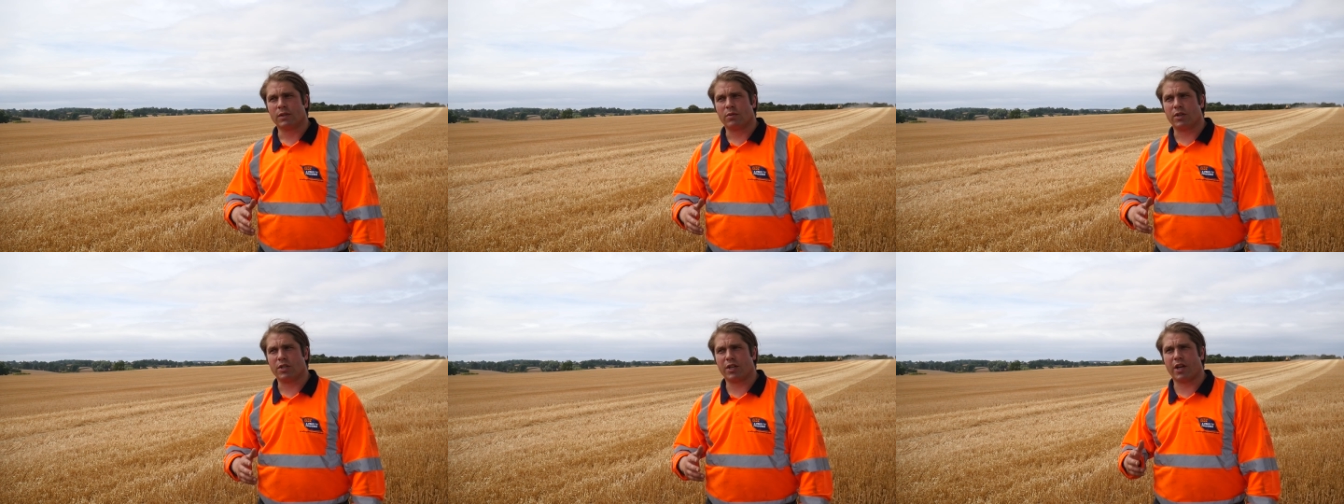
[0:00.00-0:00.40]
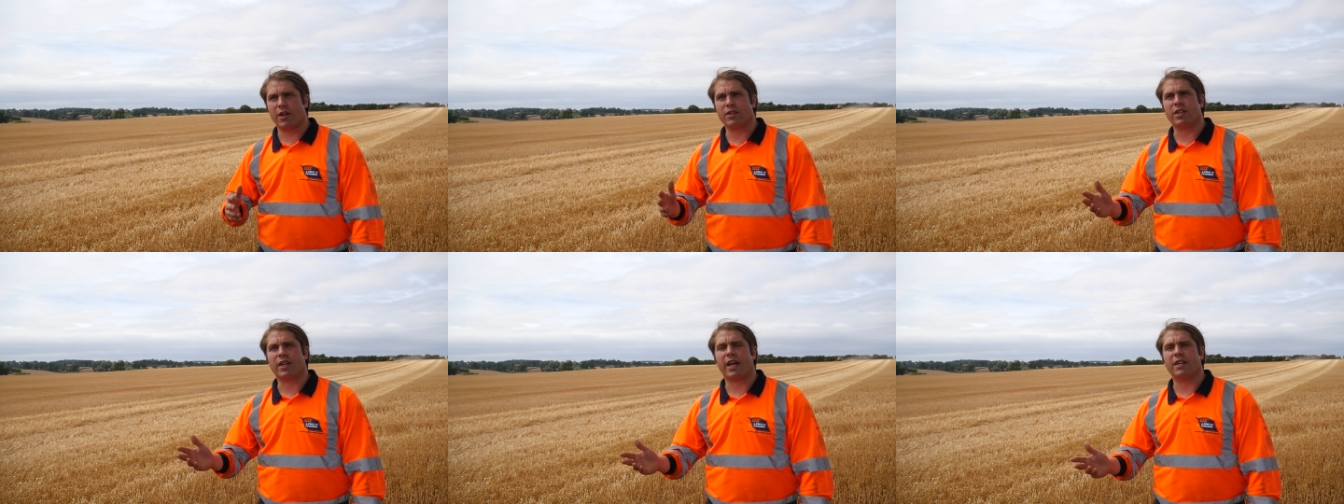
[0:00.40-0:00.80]
which
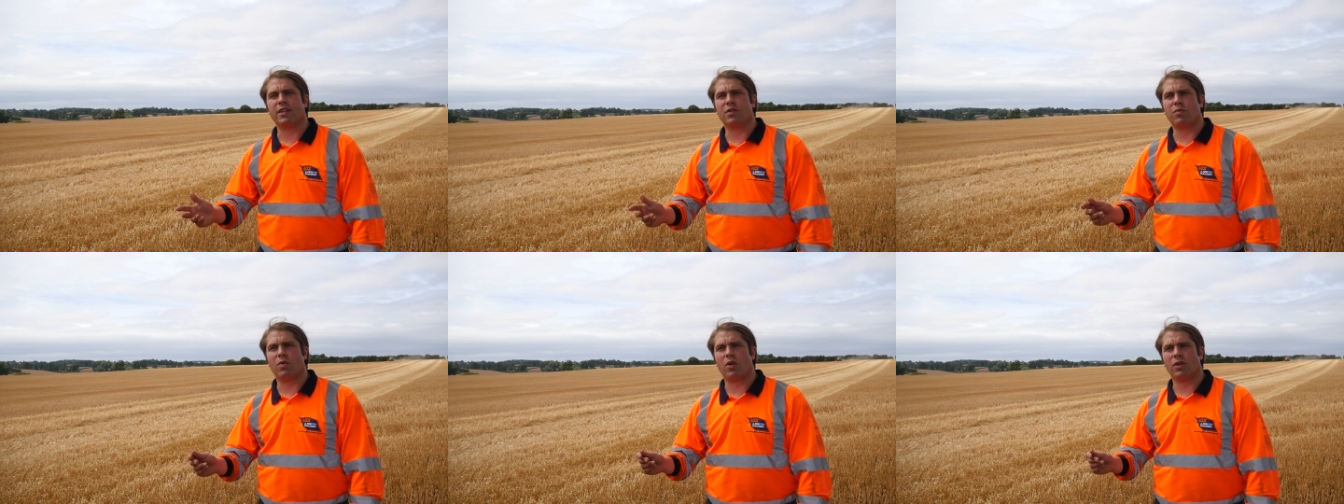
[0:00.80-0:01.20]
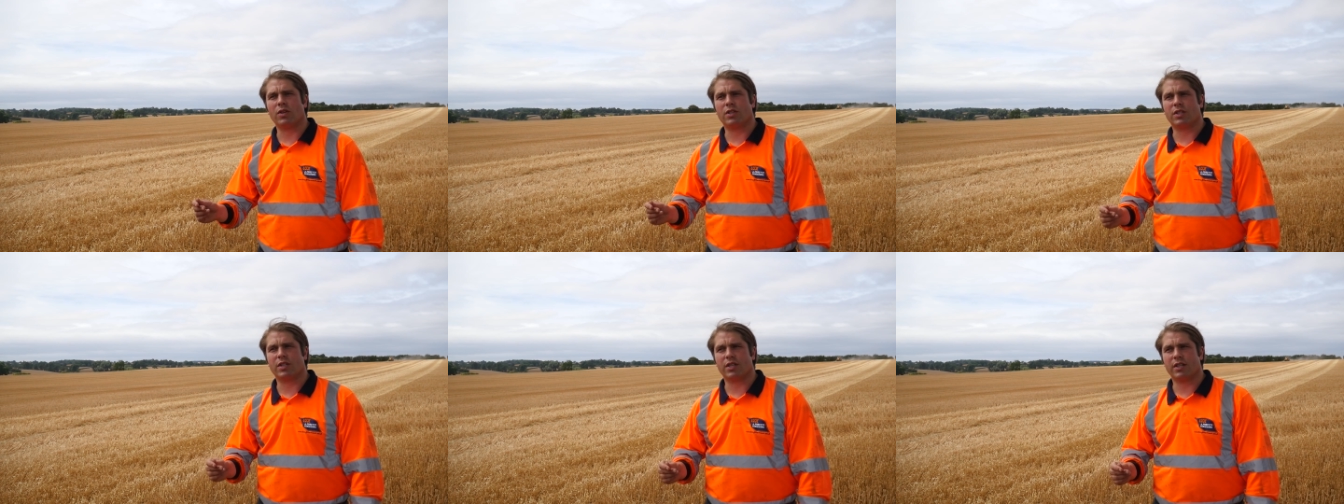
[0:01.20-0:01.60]
goes against
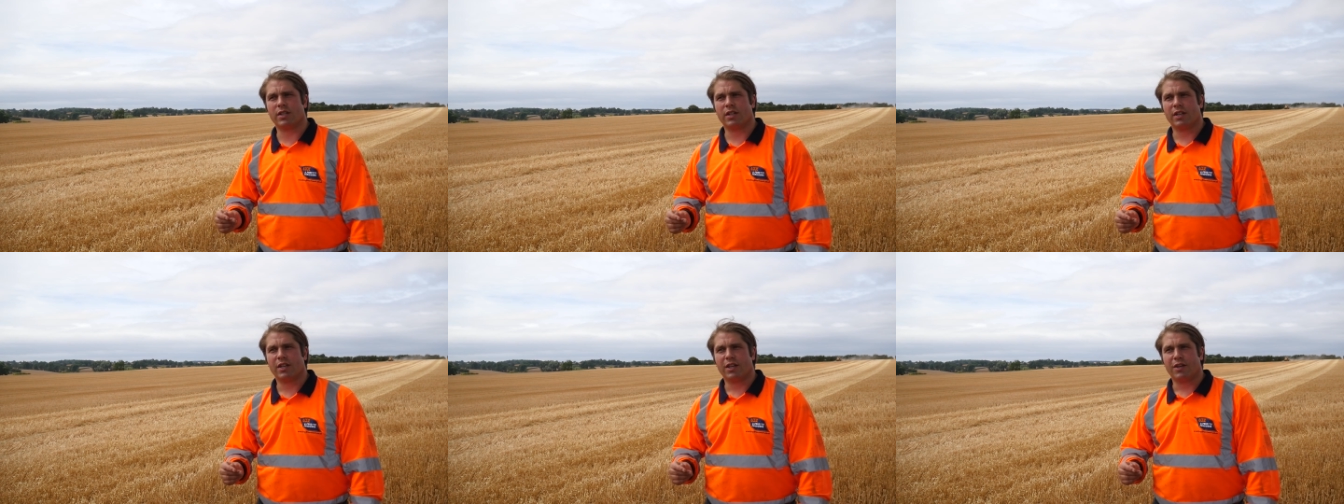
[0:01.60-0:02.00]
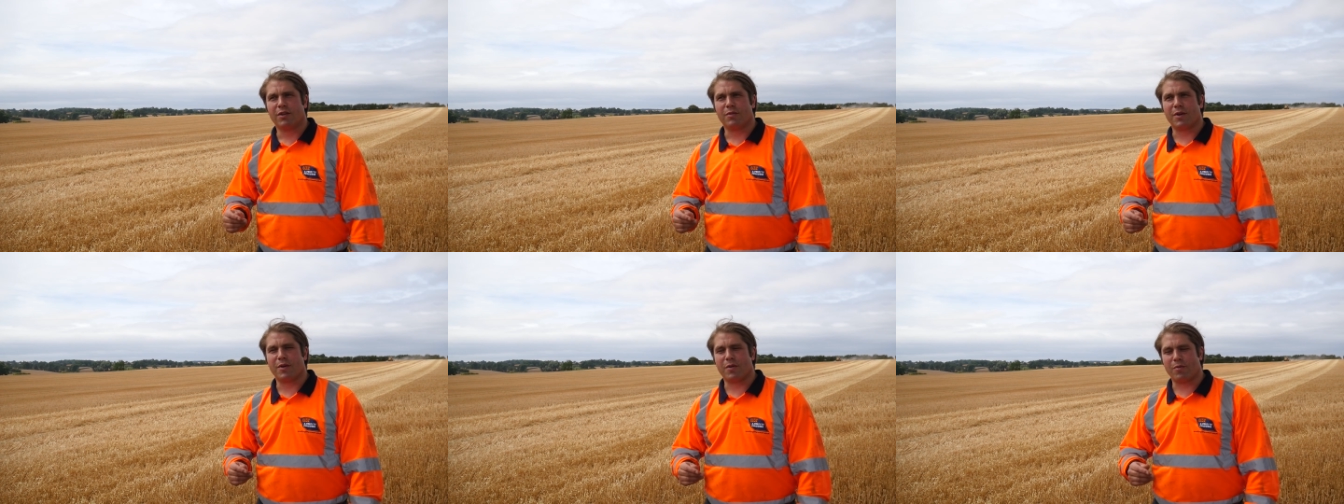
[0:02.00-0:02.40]
what
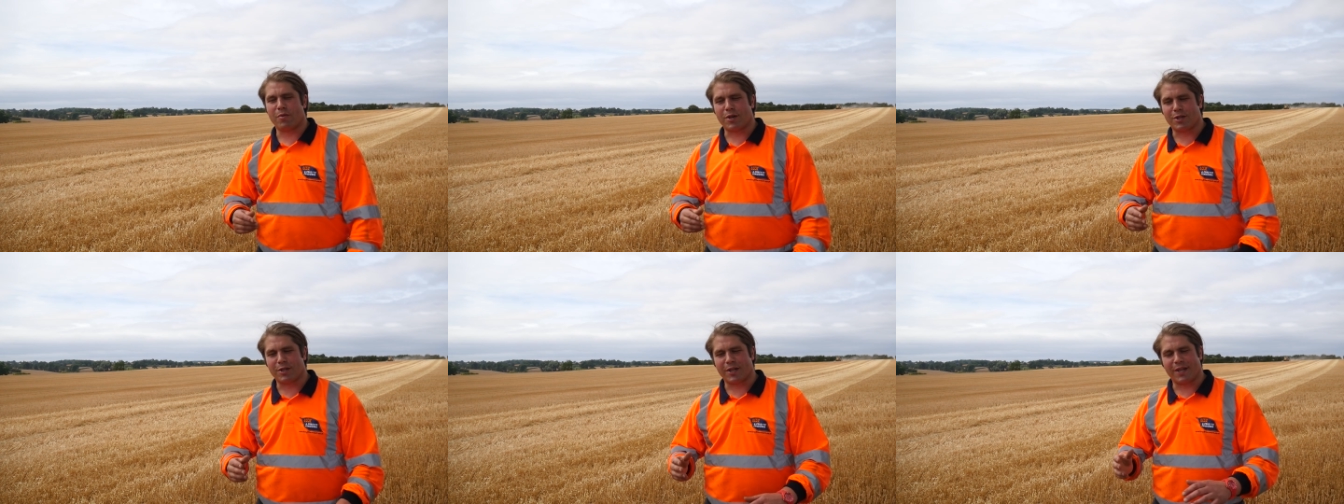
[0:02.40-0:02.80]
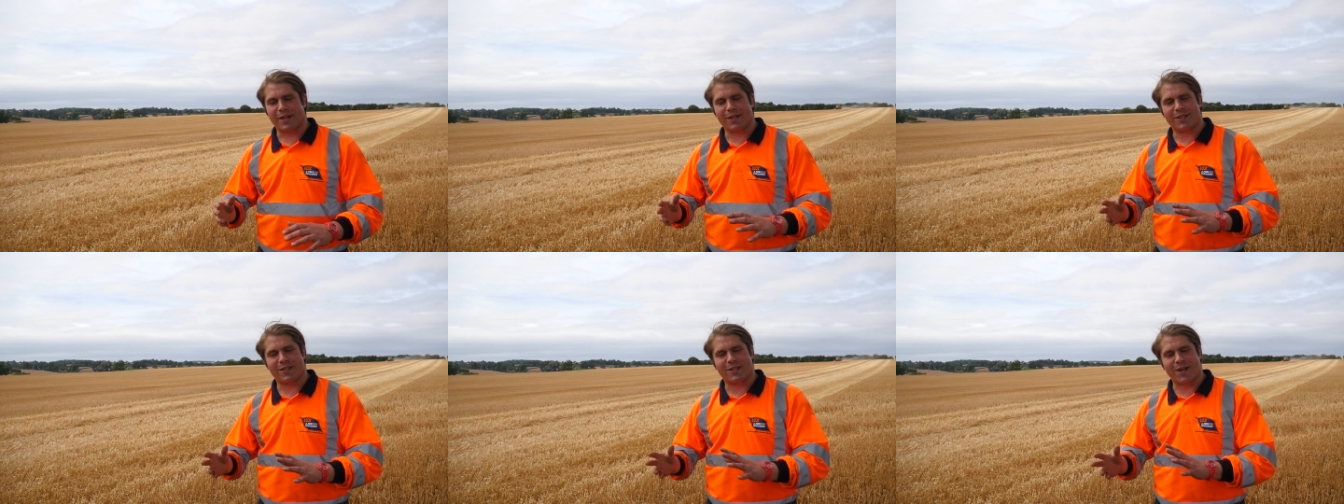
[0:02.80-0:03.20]
we were
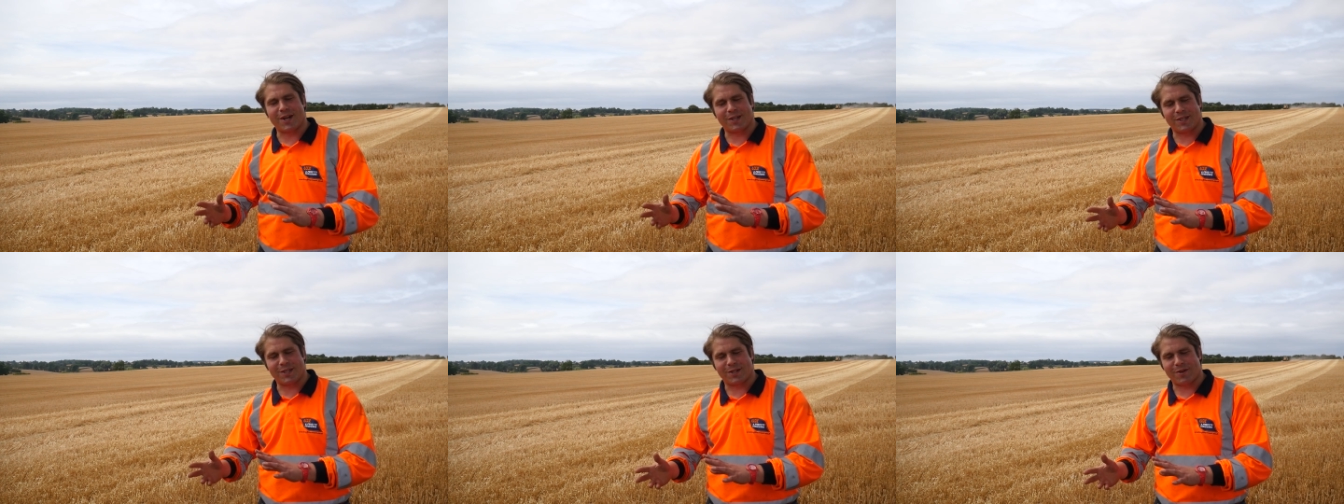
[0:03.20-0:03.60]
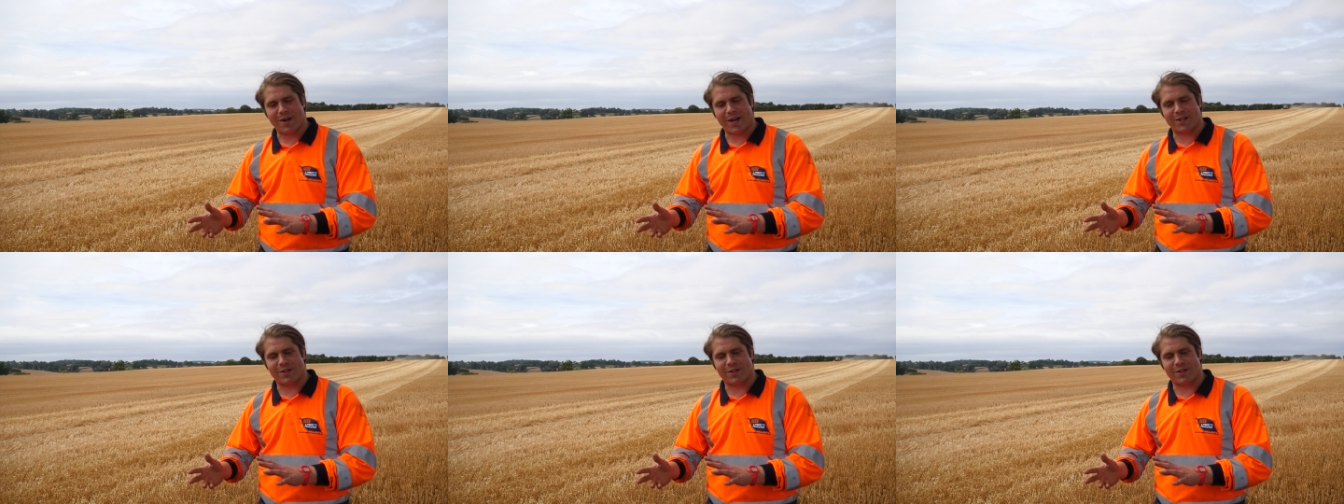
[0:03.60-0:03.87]
originally started direct